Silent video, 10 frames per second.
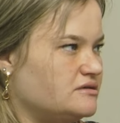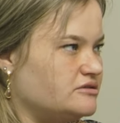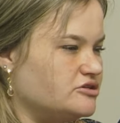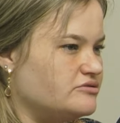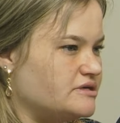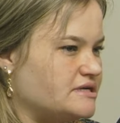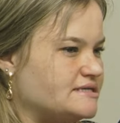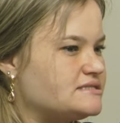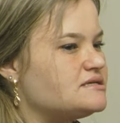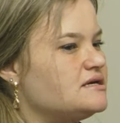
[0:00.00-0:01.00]

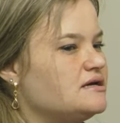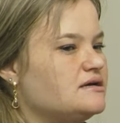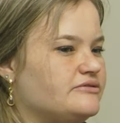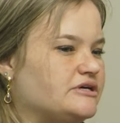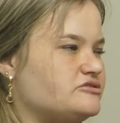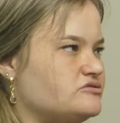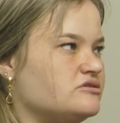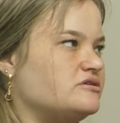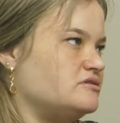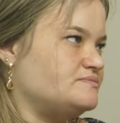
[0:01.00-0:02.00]
urinates, that's
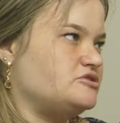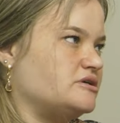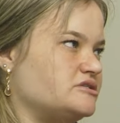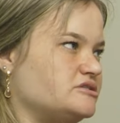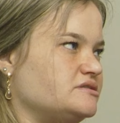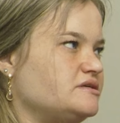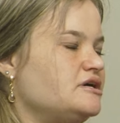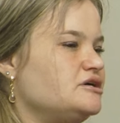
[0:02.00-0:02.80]
not an obstruction.